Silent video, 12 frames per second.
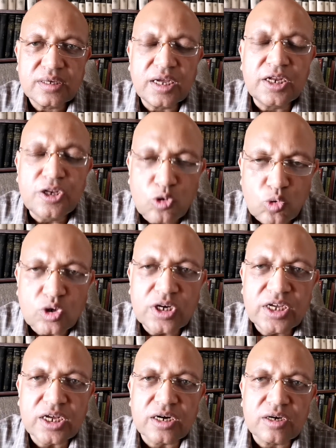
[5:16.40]
a
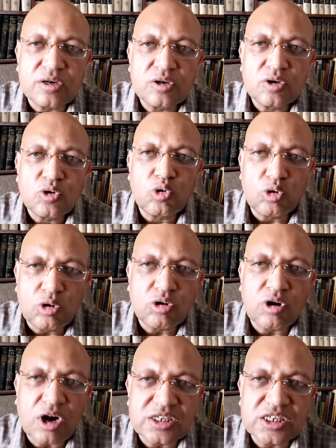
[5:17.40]
nuclear
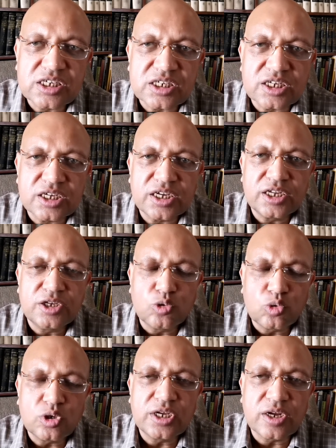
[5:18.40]
holocaust, a
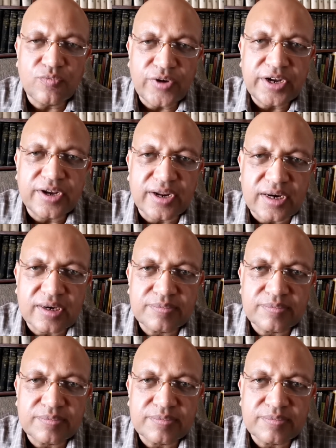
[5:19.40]
nuclear winter.